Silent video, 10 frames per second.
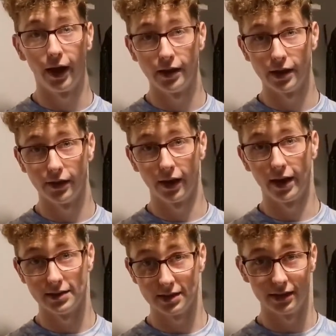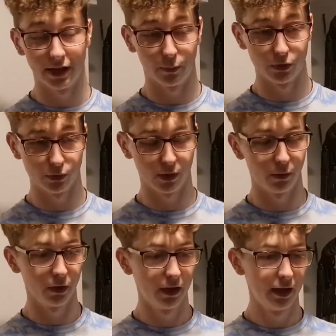and then edited that one as
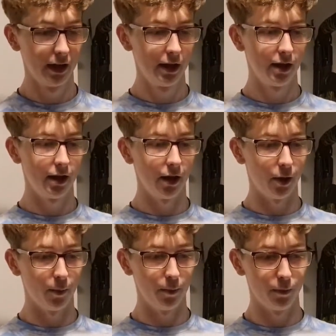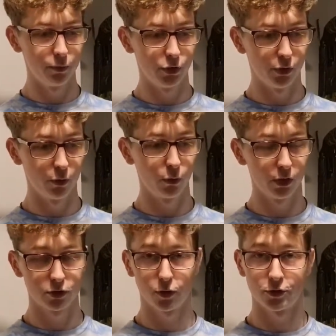well to all the
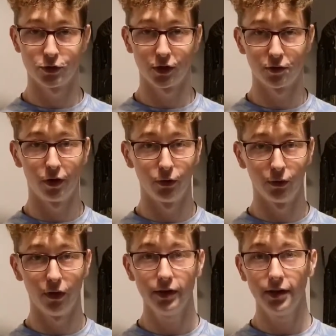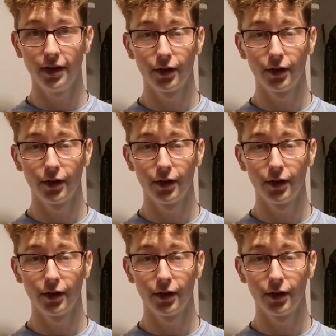instructions I could find online.